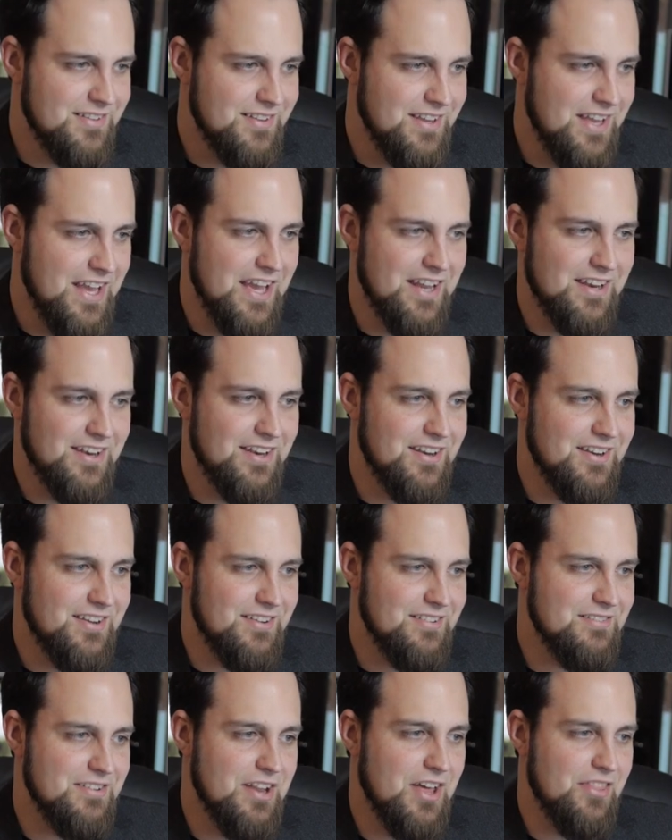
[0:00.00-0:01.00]
And
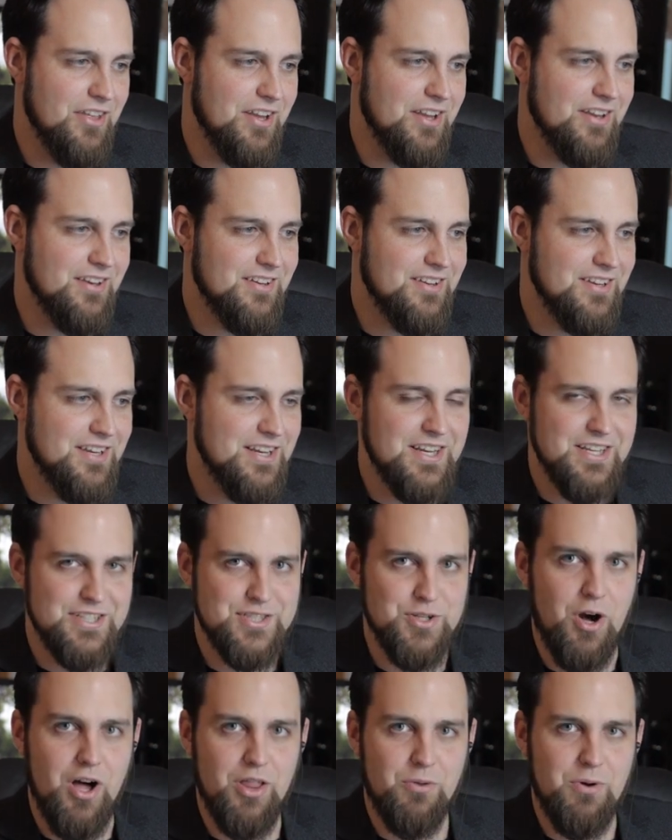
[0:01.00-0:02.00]
nothing.
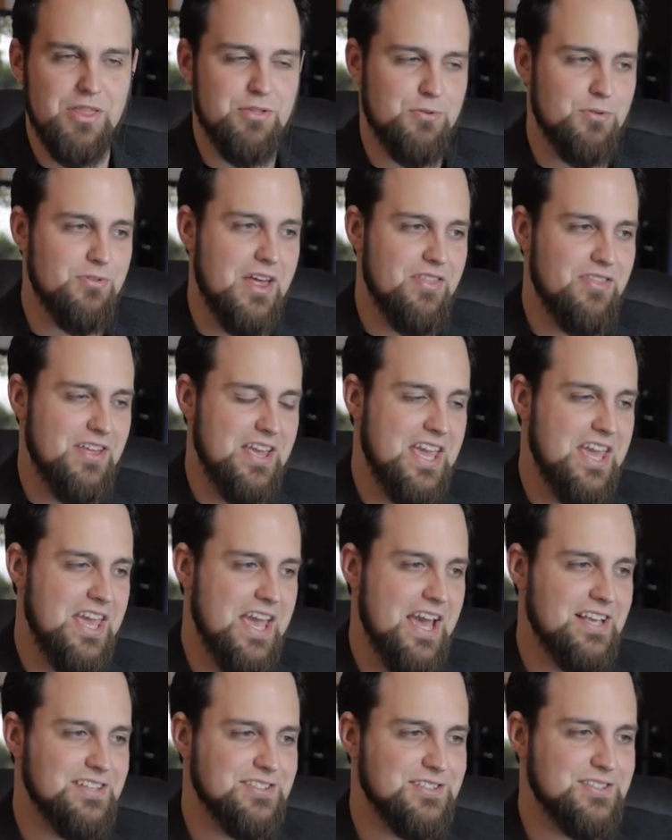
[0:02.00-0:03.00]
So all the way through that thing, he
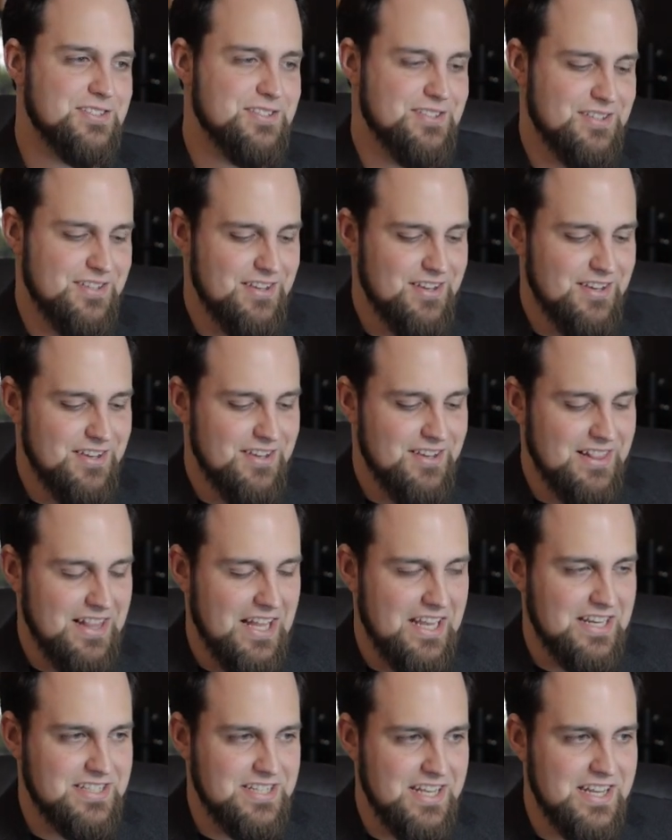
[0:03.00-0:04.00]
asks
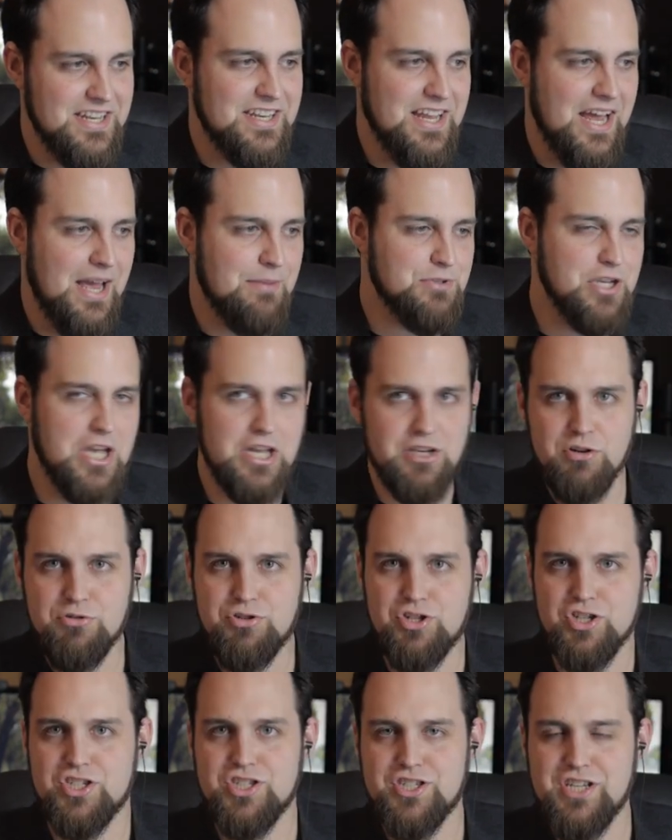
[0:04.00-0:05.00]
like ten times, can you
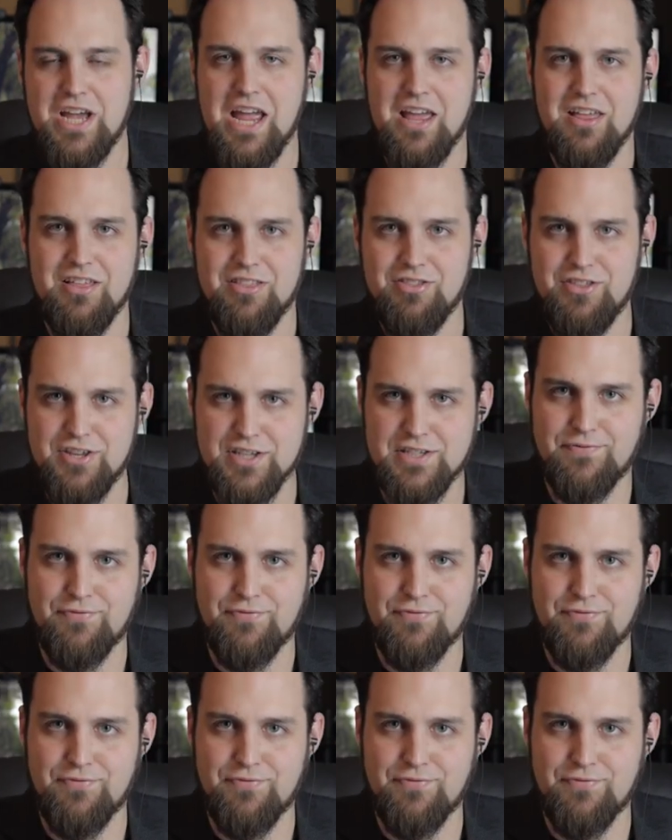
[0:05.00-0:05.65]
just say this